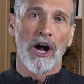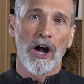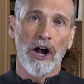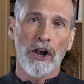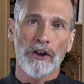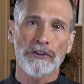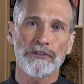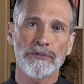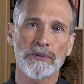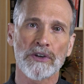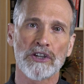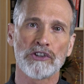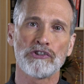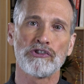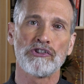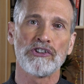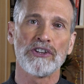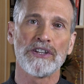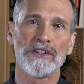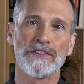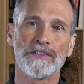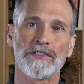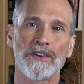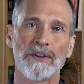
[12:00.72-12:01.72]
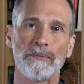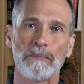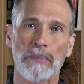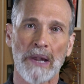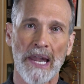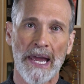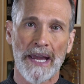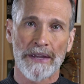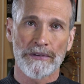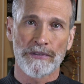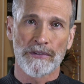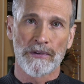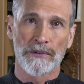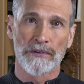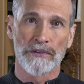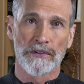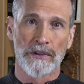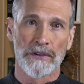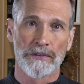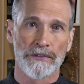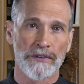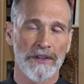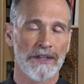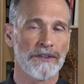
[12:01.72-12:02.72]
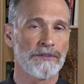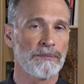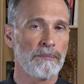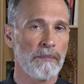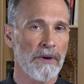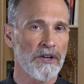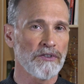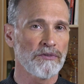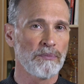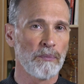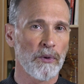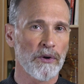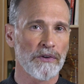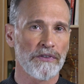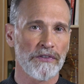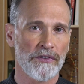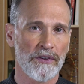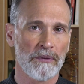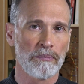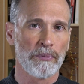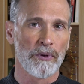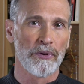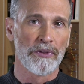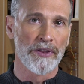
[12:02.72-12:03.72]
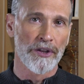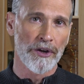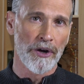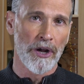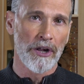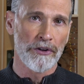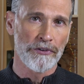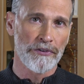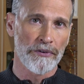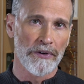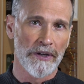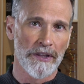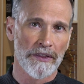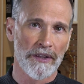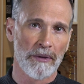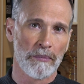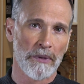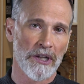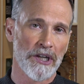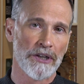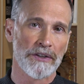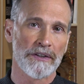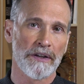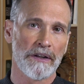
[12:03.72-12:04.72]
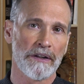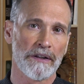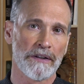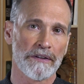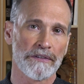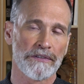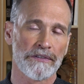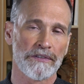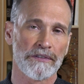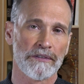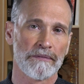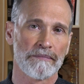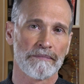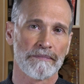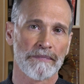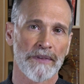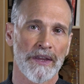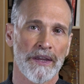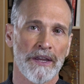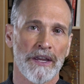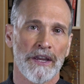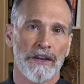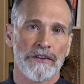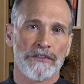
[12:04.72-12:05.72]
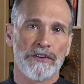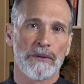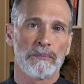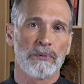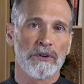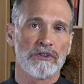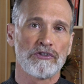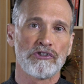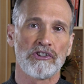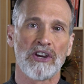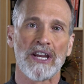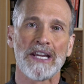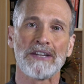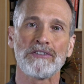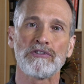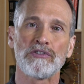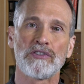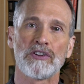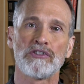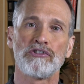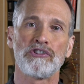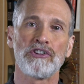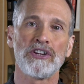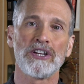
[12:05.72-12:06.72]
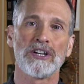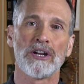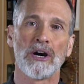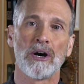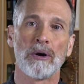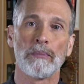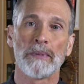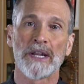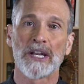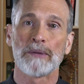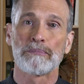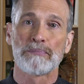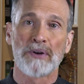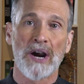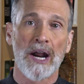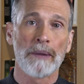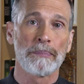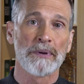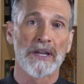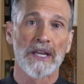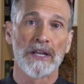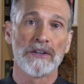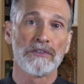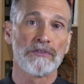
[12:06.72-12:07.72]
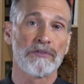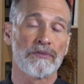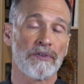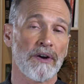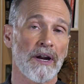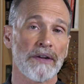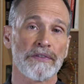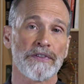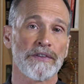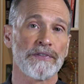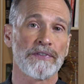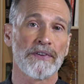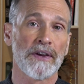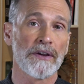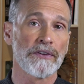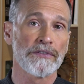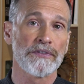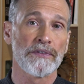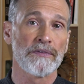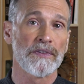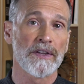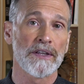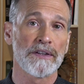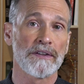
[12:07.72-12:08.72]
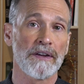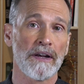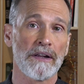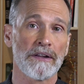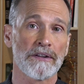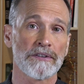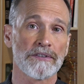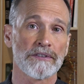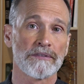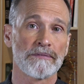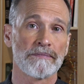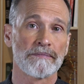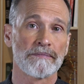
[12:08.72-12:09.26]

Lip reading: Altering genes in blastocysts is much more simple than altering them in adults. Simply change the genome and it propagates throughout the cells of the adult.